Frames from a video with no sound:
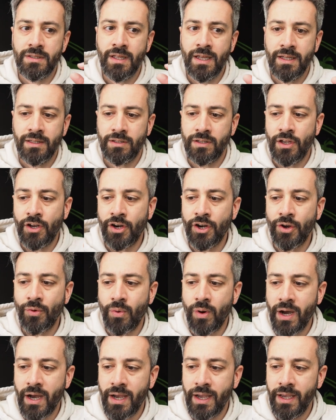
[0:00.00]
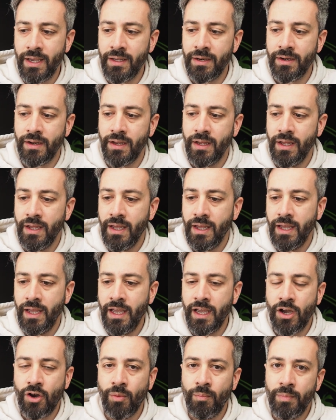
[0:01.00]
that require
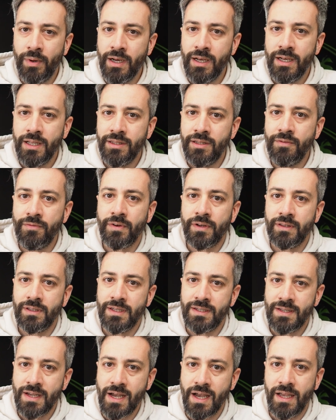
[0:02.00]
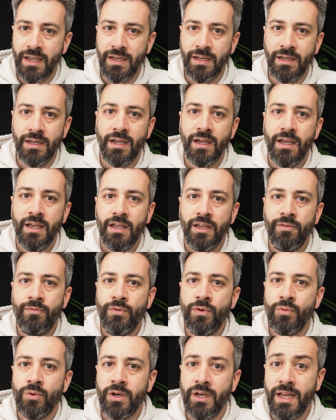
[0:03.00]
a completely different design if
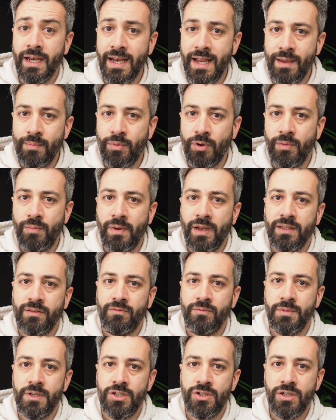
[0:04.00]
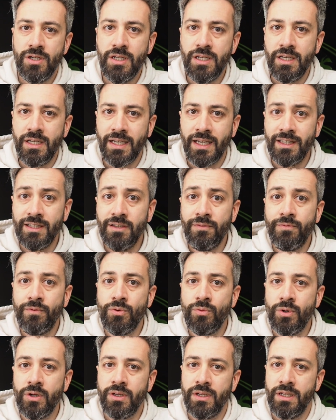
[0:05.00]
you want to enable platform engineering, and if you
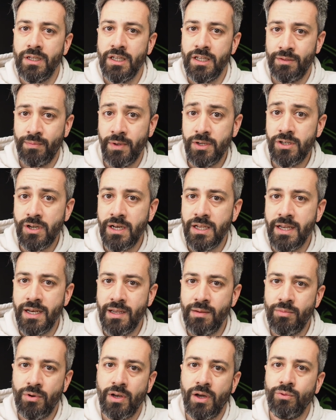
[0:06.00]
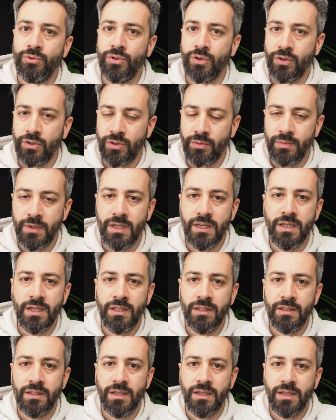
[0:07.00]
want to especially enable autonomy
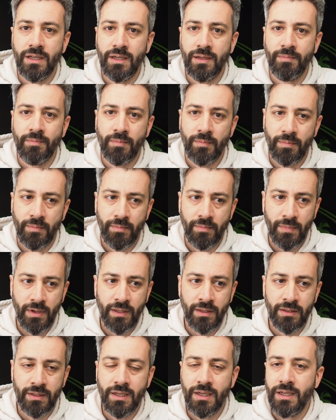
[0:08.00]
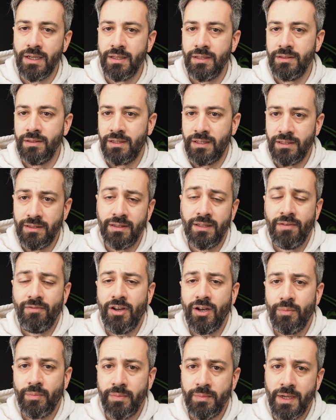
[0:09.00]
in the
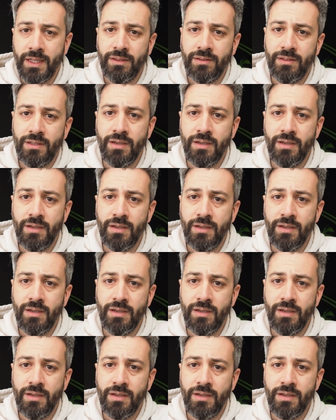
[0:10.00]
development